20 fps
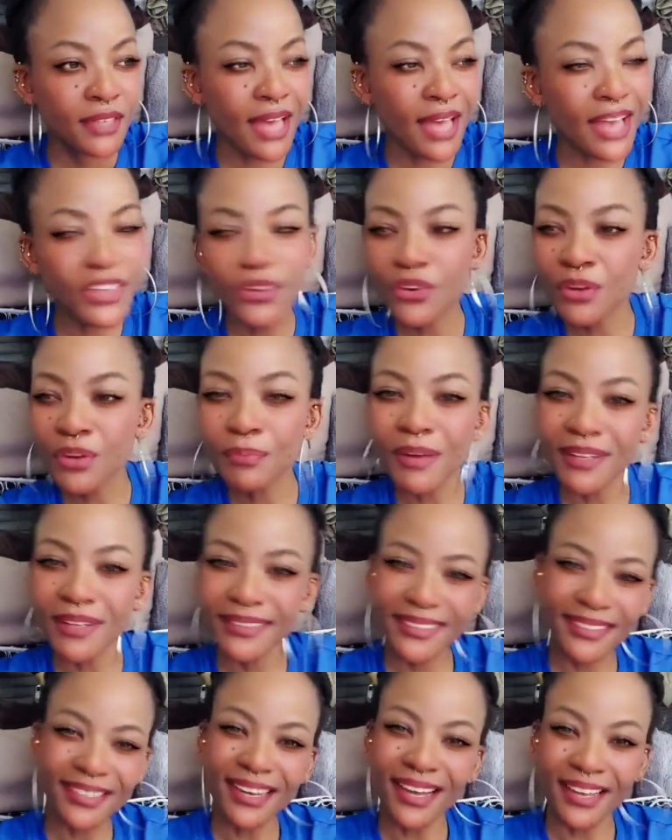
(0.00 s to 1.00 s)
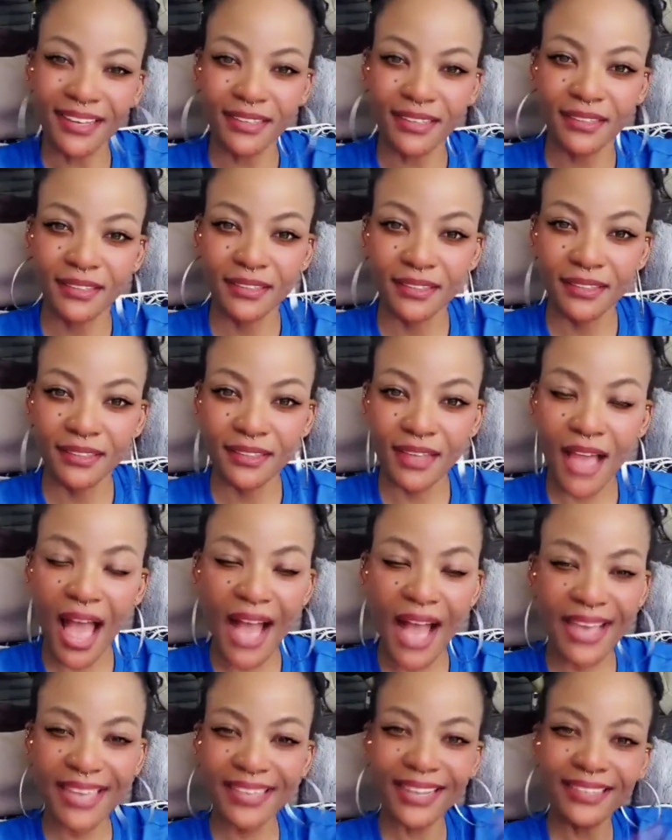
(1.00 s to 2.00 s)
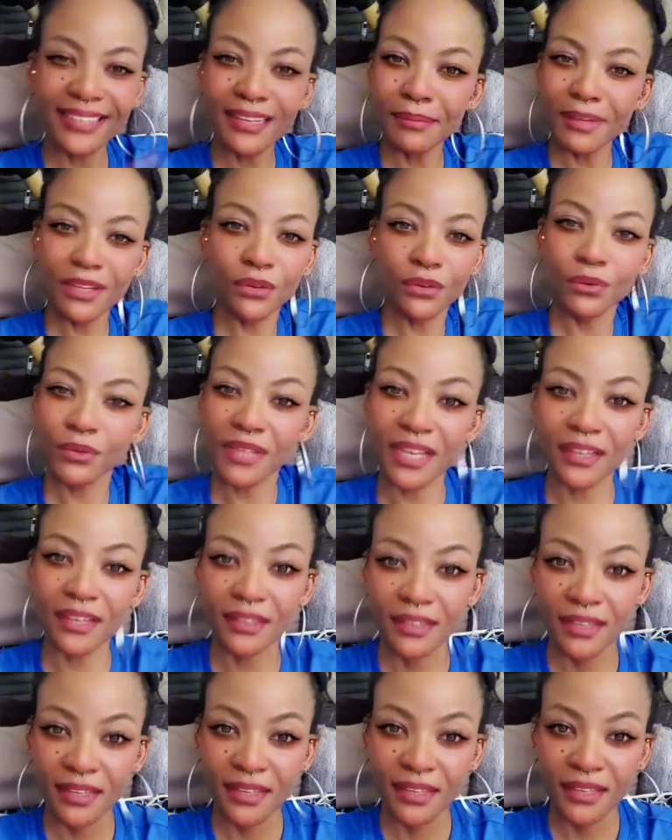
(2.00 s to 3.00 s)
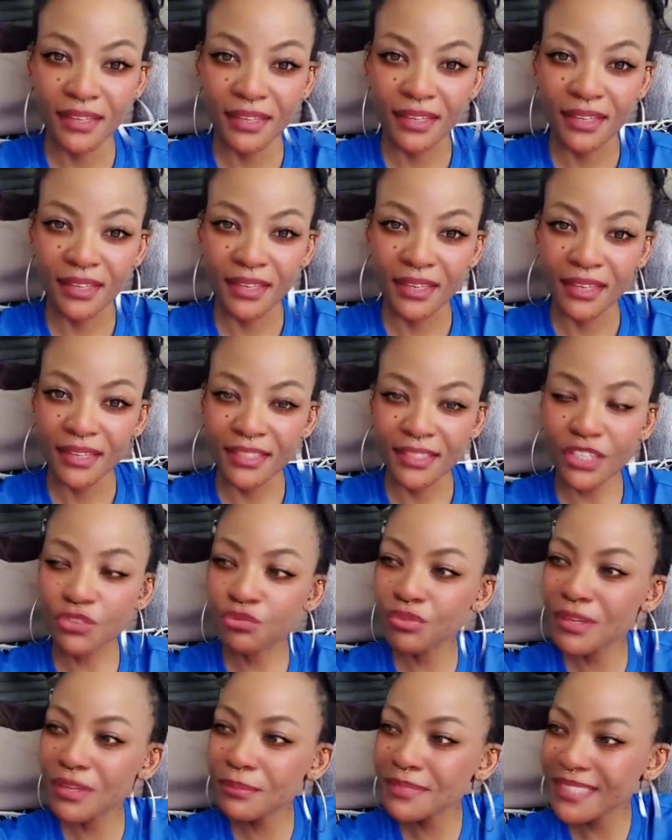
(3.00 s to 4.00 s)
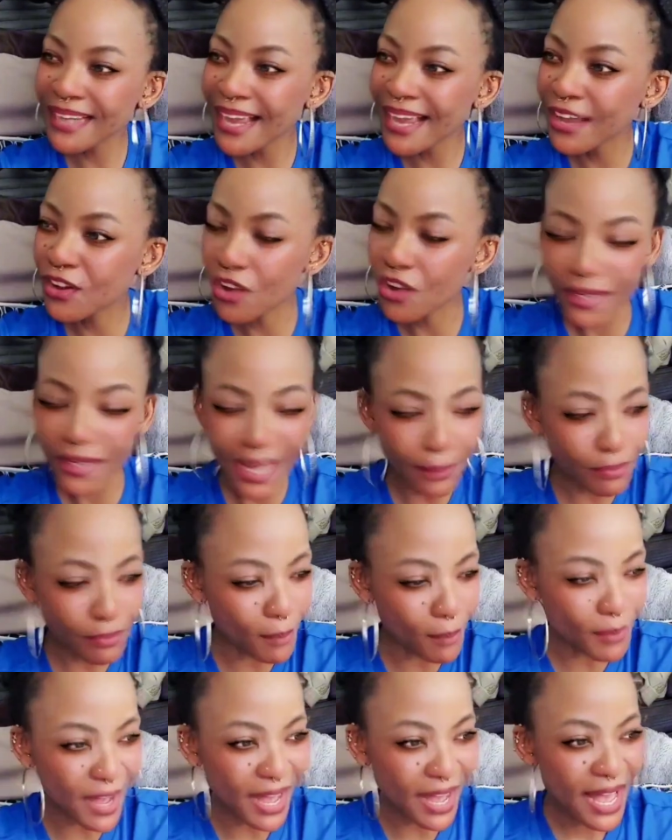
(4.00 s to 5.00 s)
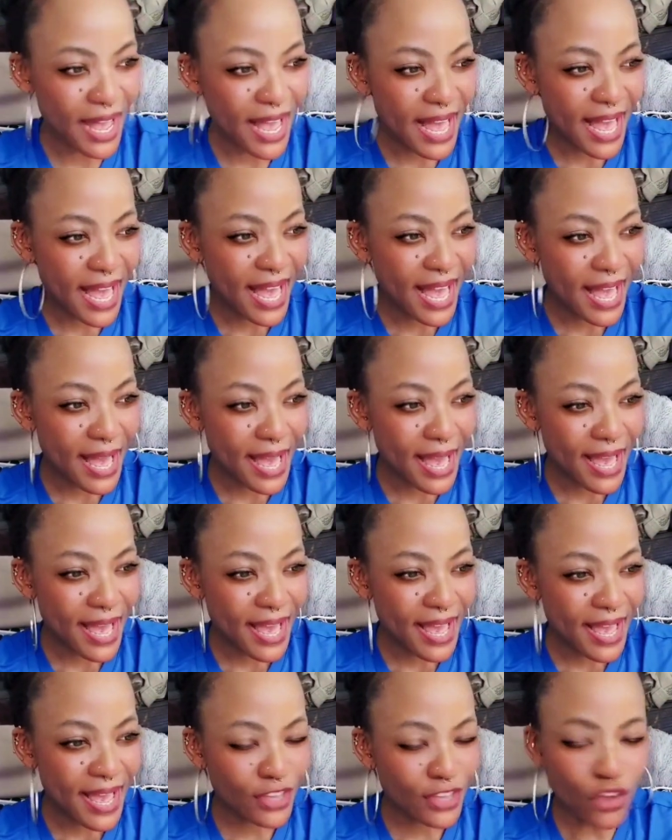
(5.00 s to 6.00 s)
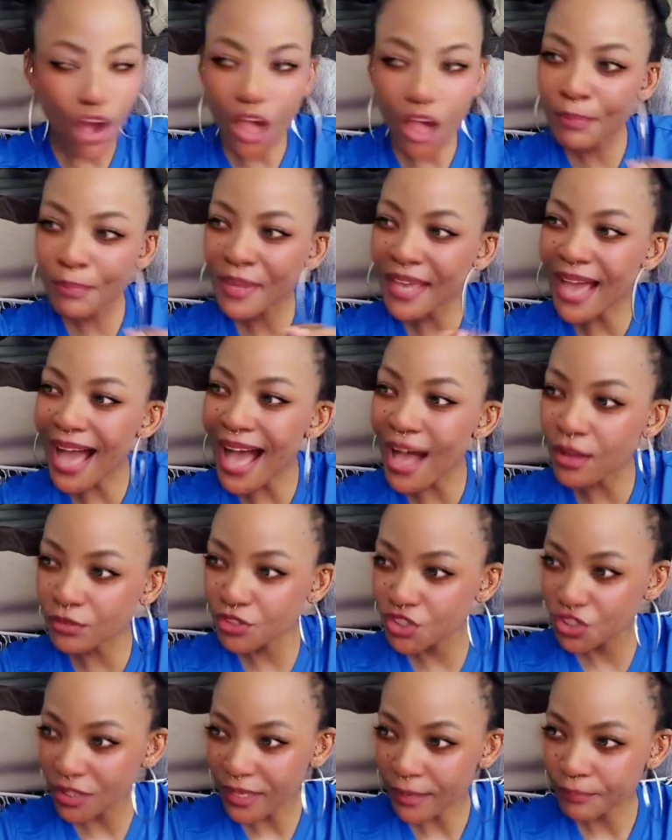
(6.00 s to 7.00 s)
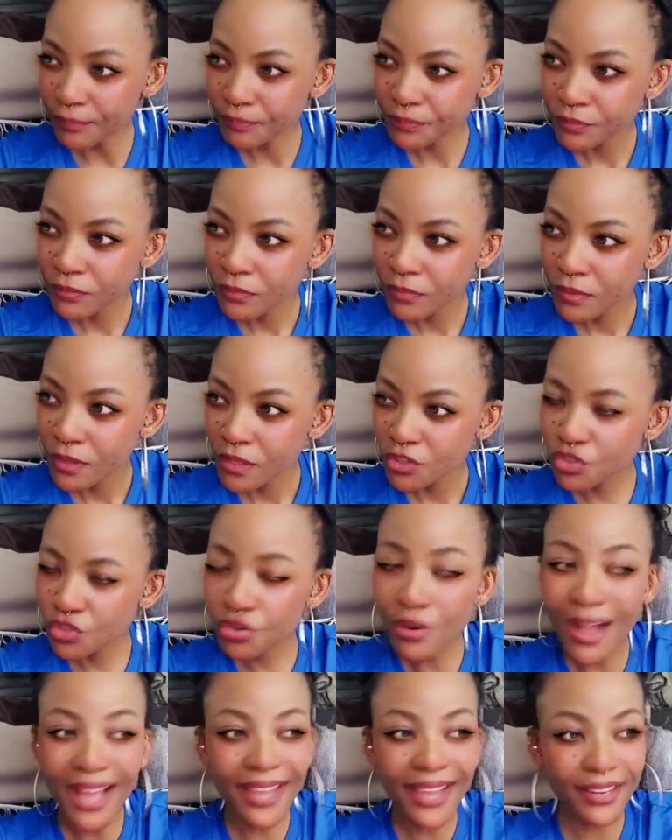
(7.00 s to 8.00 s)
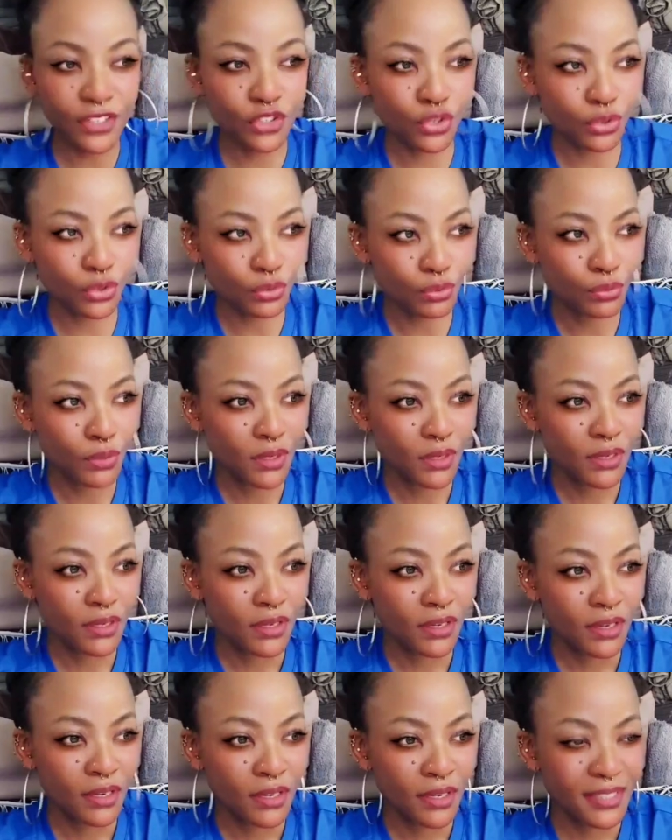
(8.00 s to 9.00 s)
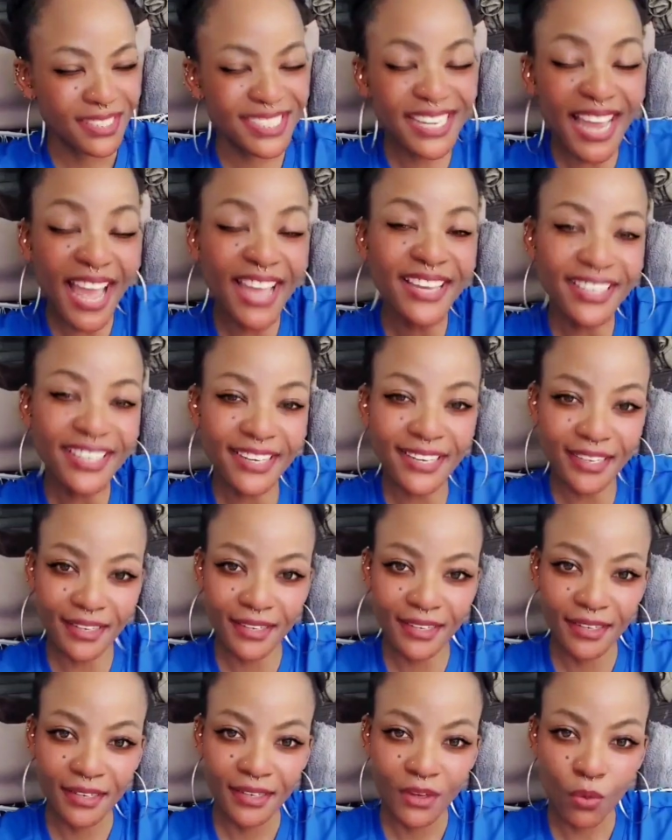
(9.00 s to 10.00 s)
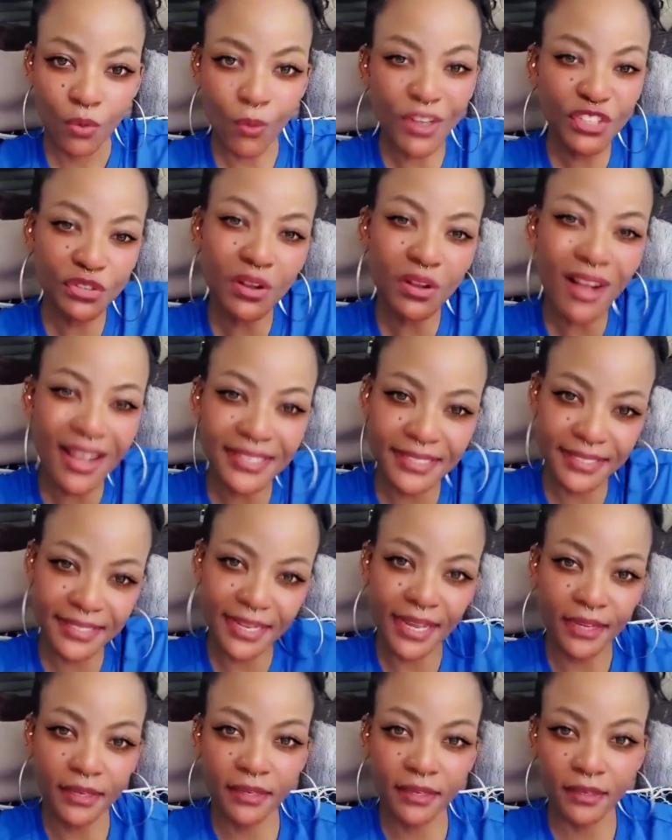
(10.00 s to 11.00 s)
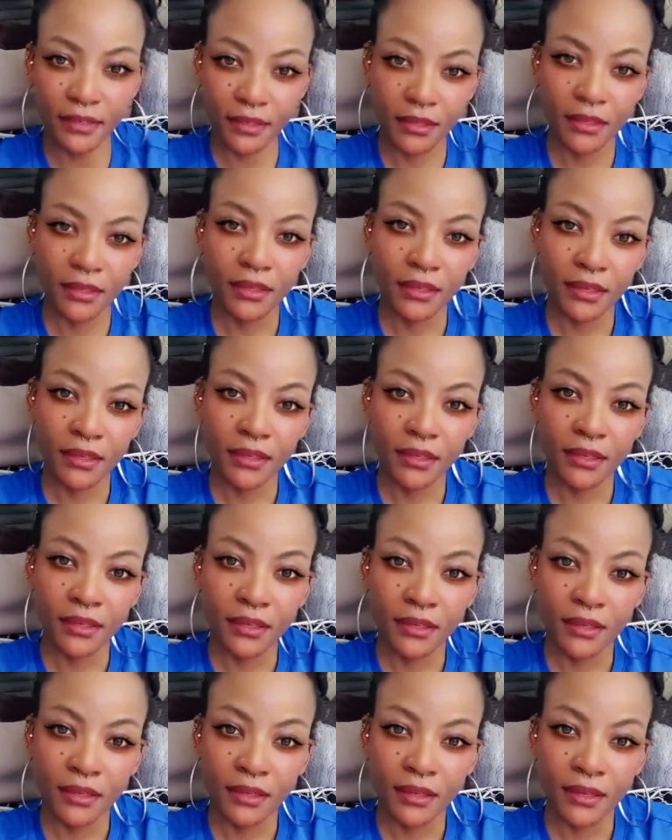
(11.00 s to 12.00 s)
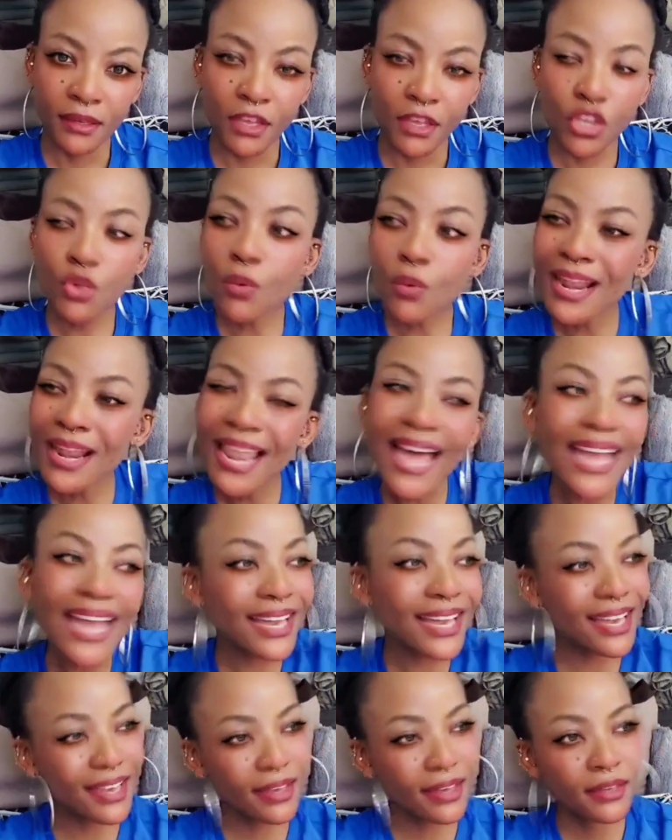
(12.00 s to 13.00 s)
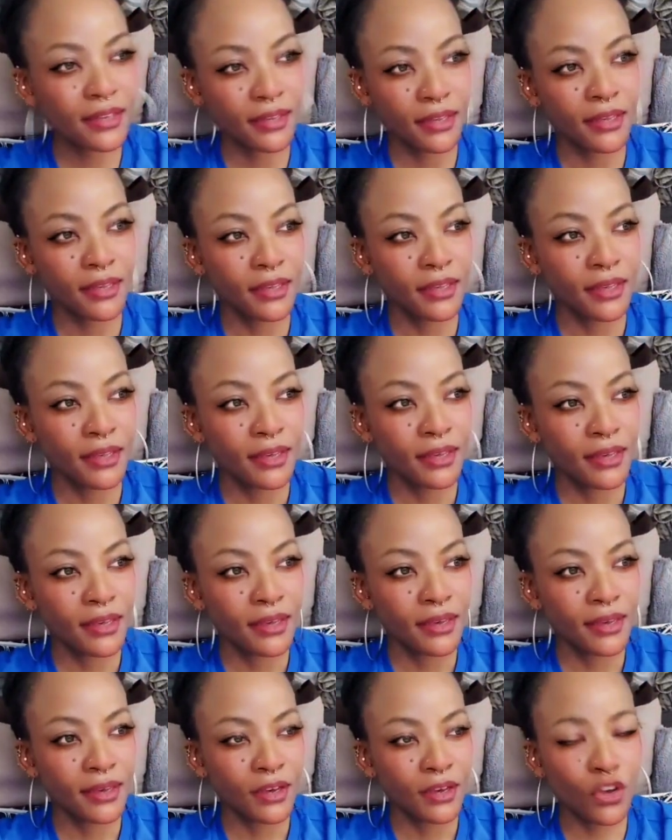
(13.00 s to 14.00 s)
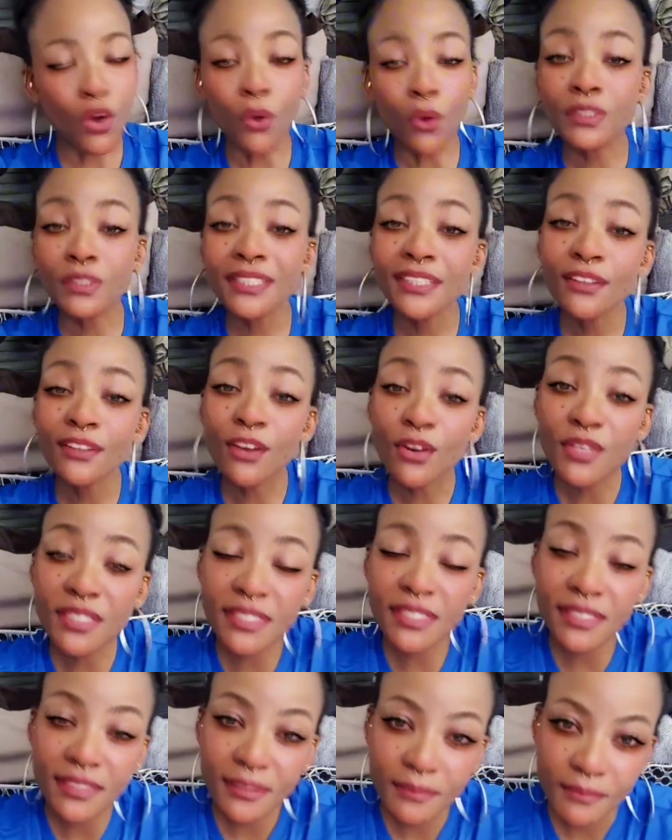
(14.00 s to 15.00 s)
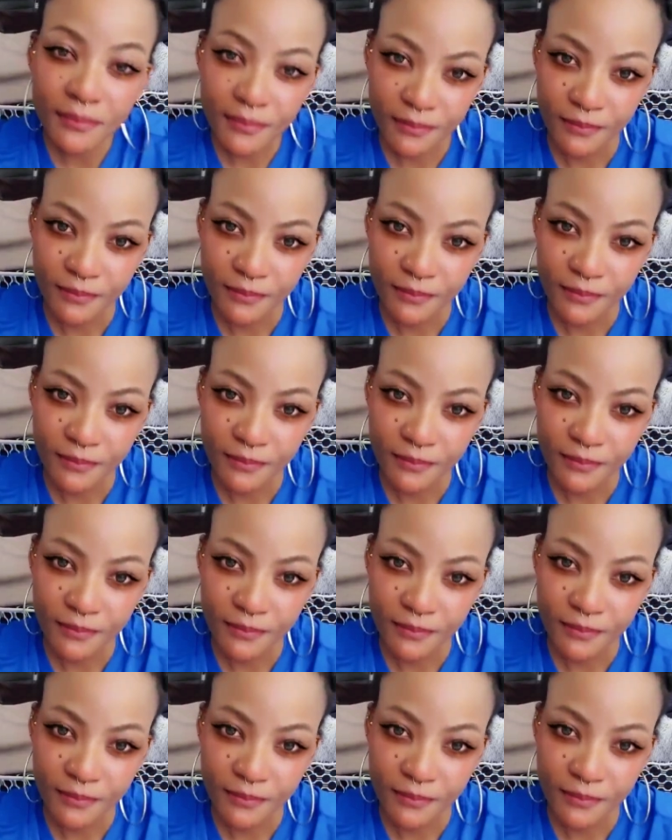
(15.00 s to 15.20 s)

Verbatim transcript: And you're about to die. I cannot luna. The dreams that I got, like proper. Y'all be out here trying to take what you can't take. You are like Goldilocks.